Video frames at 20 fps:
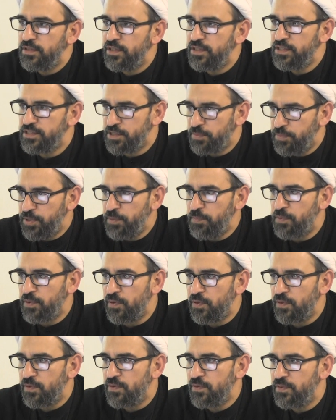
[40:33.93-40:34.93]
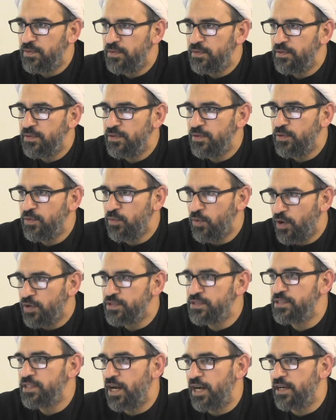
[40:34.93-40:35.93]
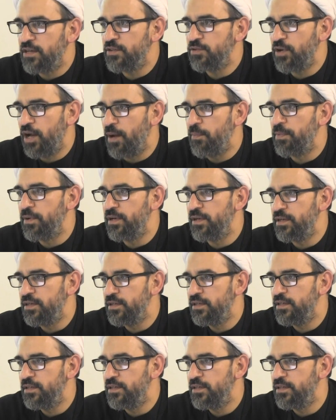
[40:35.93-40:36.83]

It is the people who wants that to happen